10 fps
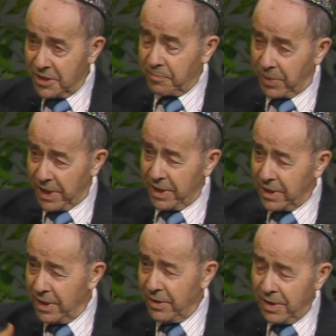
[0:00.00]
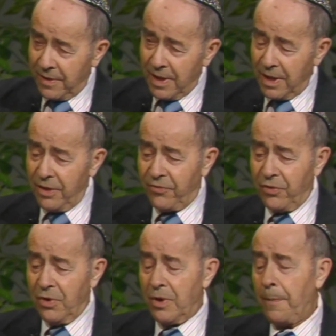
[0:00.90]
split it in in
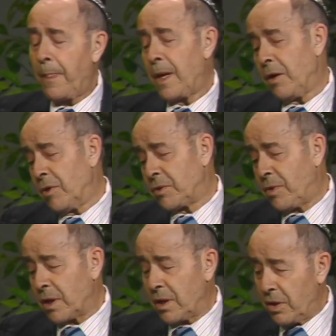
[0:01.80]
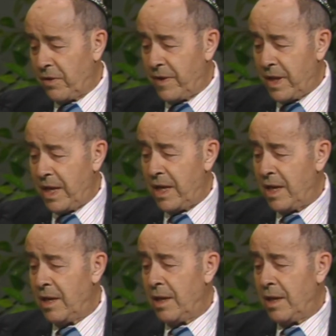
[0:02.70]
four. He was working over there.